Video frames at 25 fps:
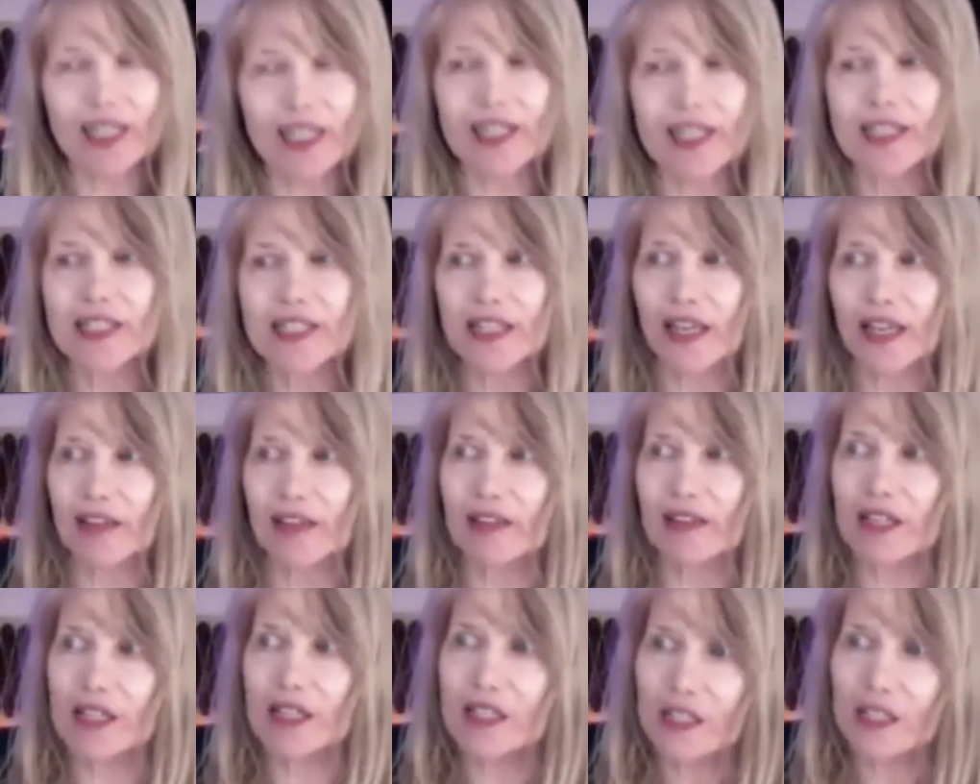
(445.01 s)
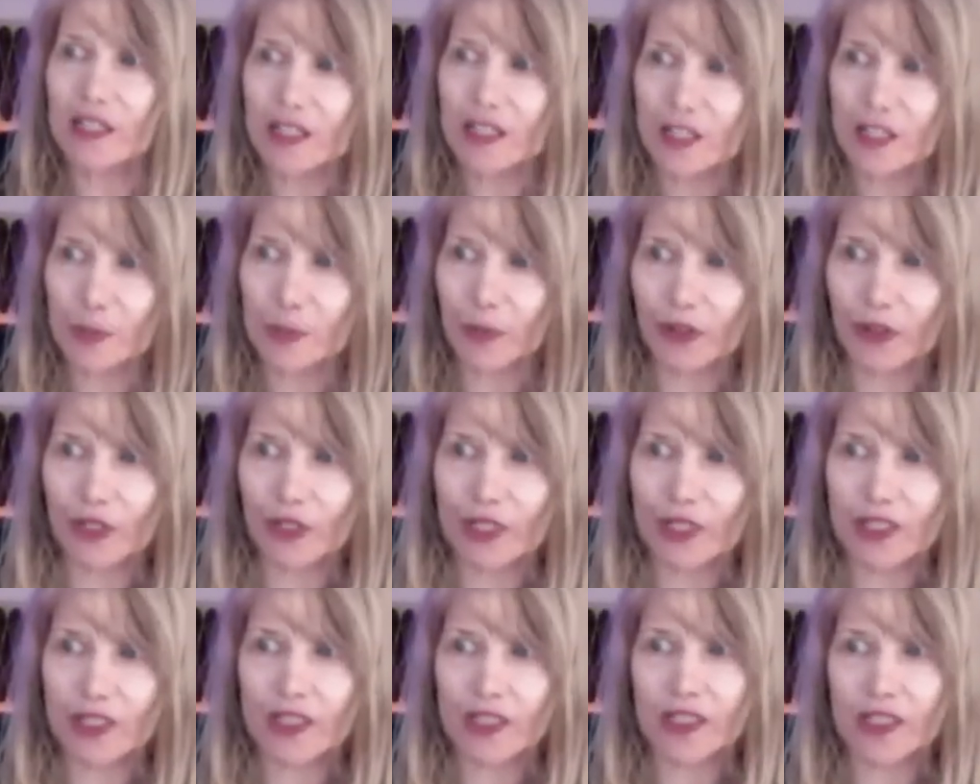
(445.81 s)
is that these
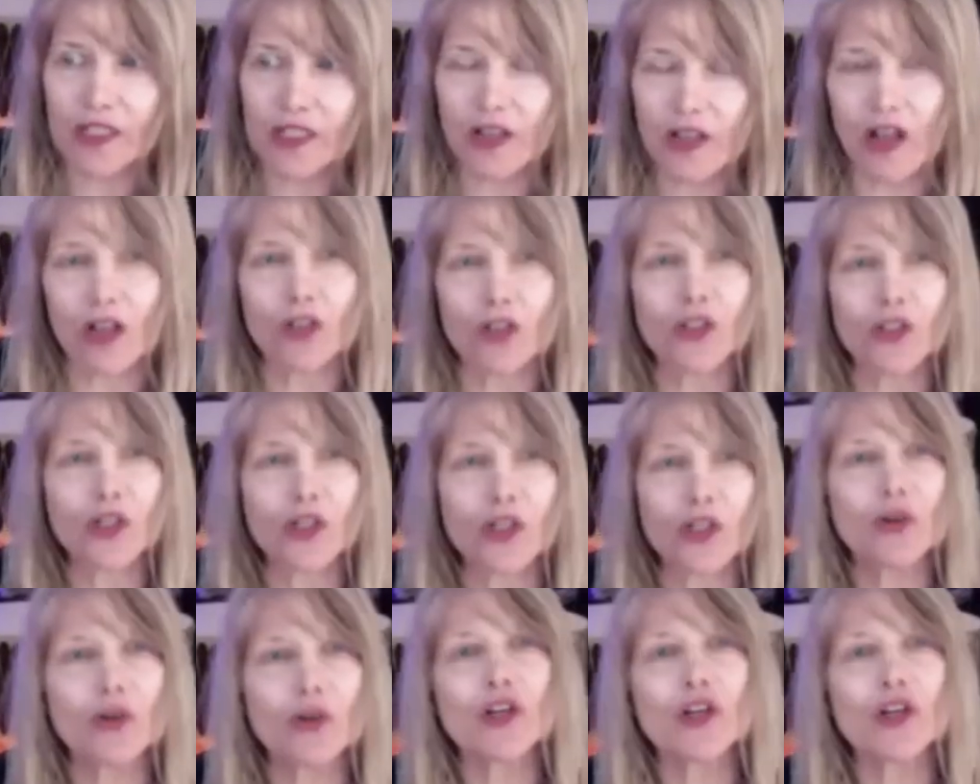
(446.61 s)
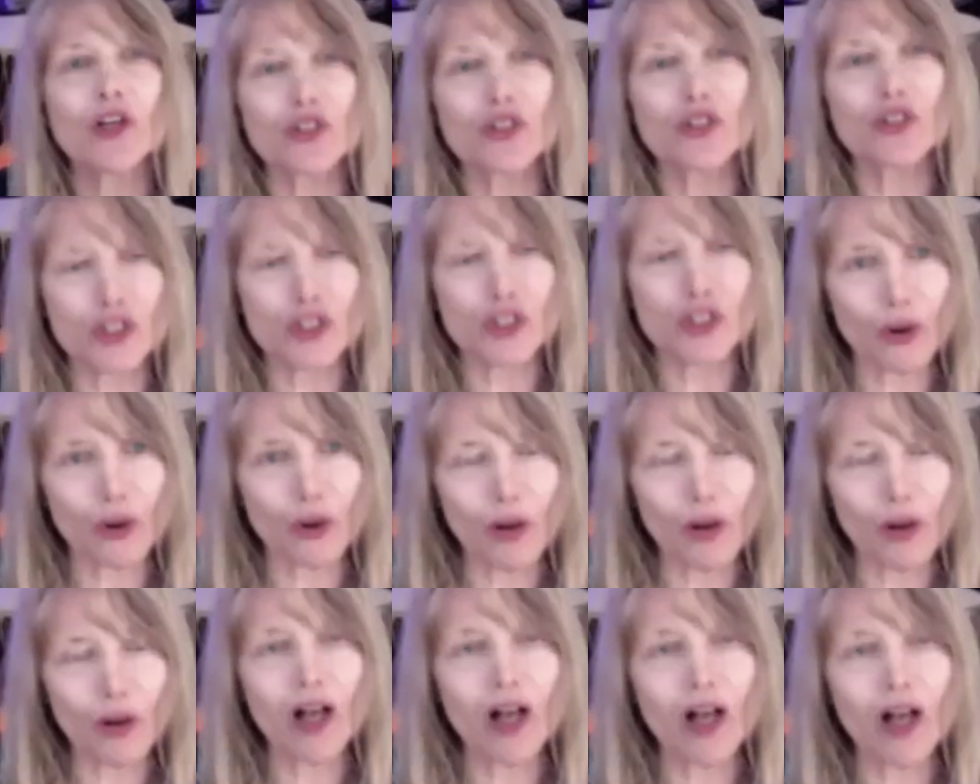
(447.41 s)
experiences also show
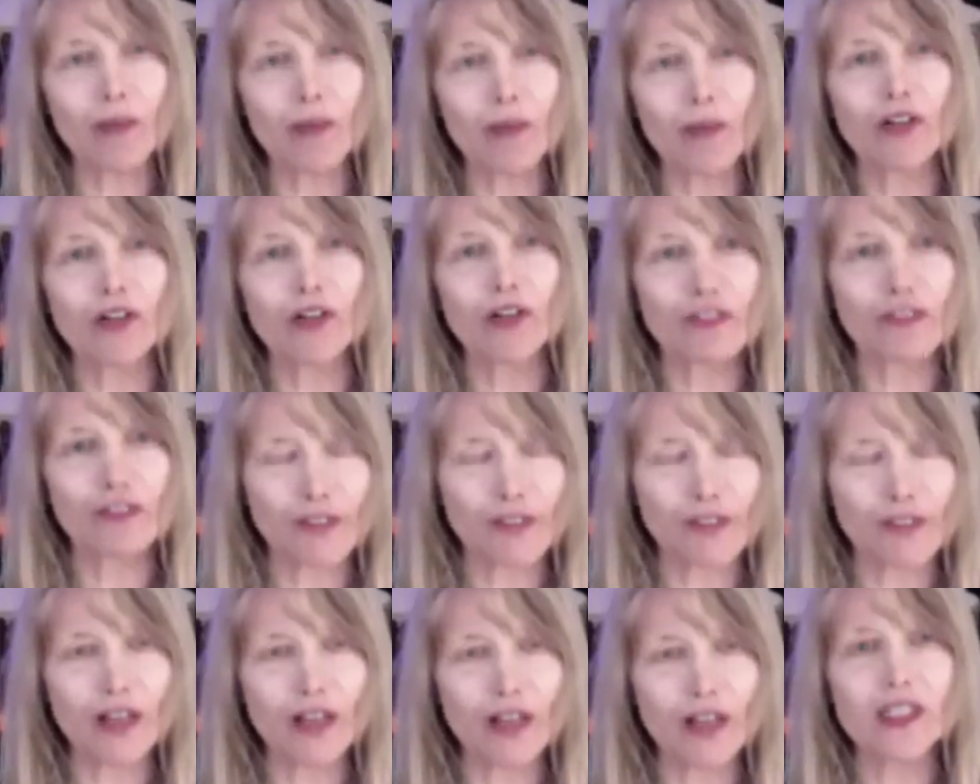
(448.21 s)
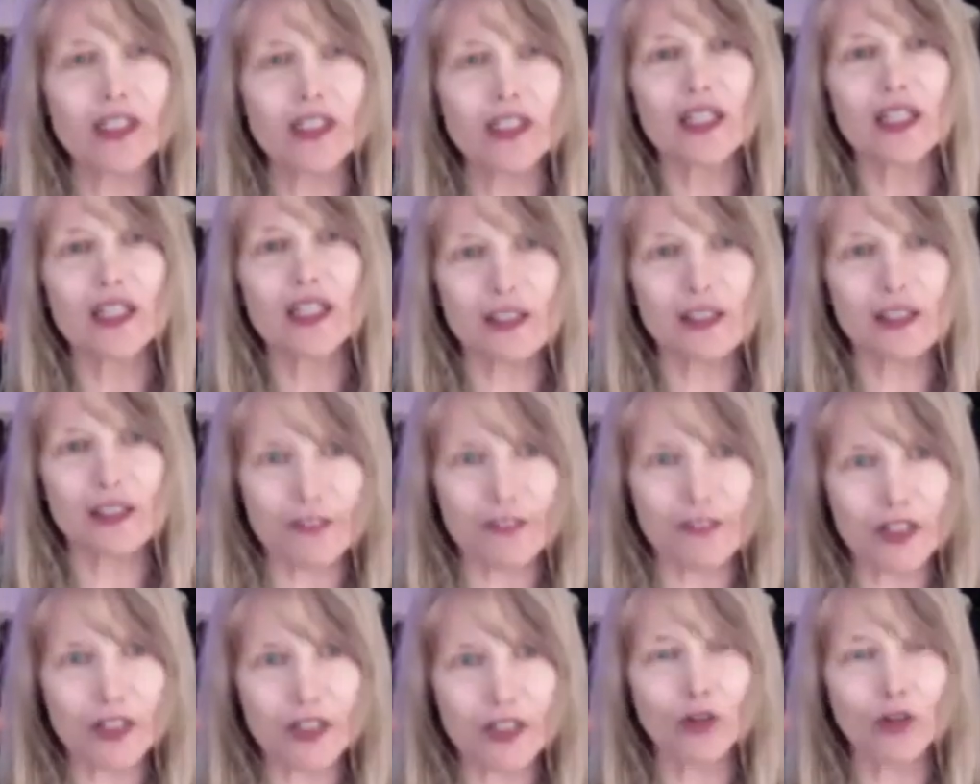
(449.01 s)
up and are felt in the
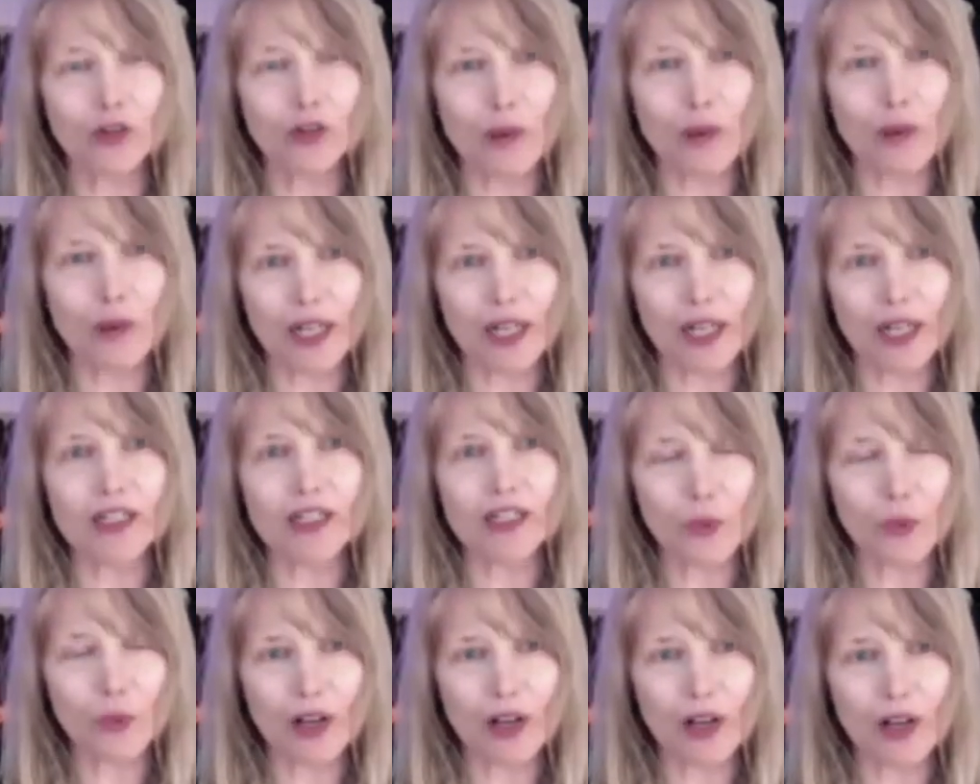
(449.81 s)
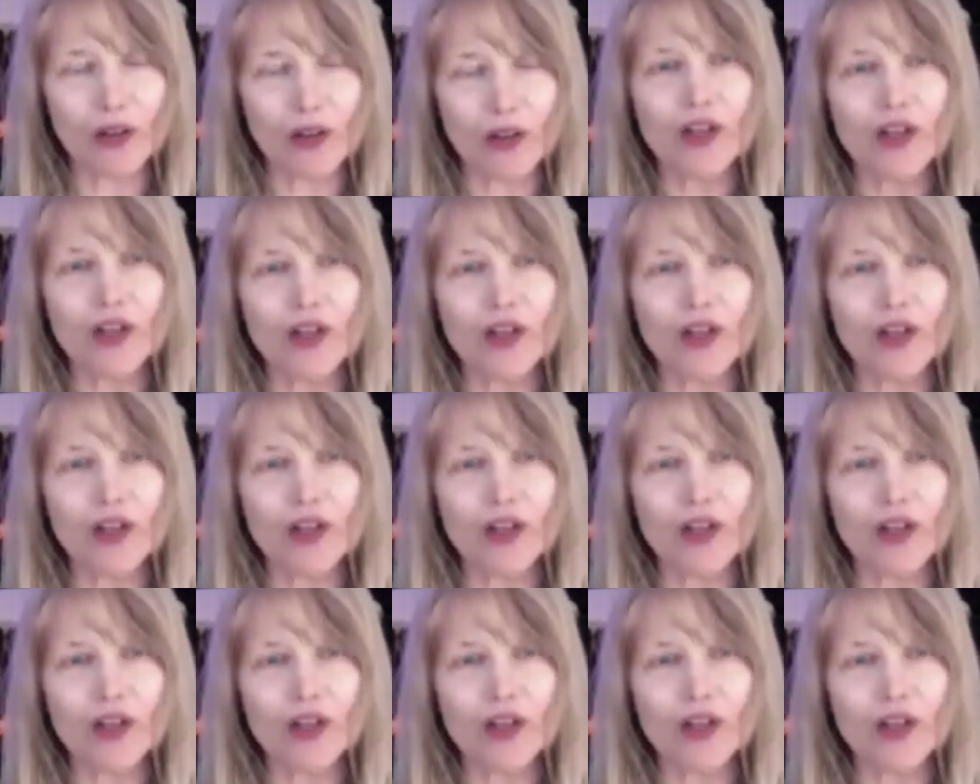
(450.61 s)
physical body as well.